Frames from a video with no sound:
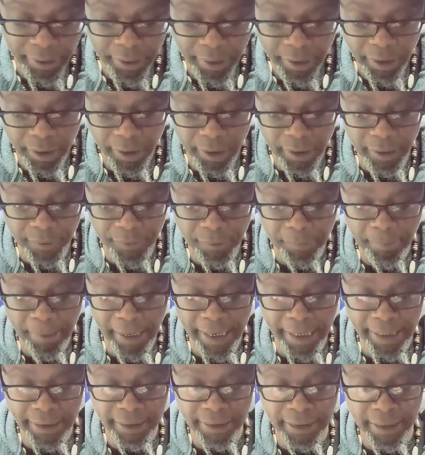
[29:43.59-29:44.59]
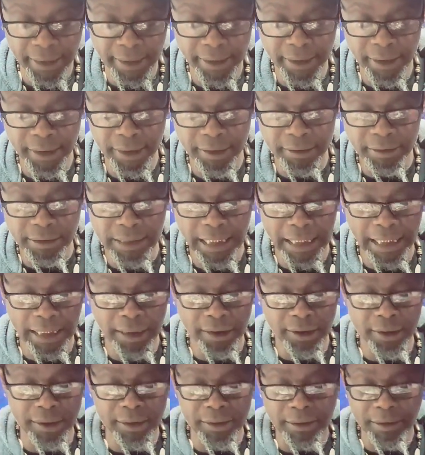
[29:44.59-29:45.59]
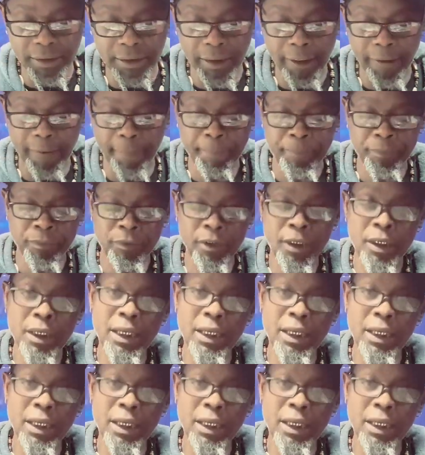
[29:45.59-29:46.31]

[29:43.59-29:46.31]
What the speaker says: The main thing is, like I love to say,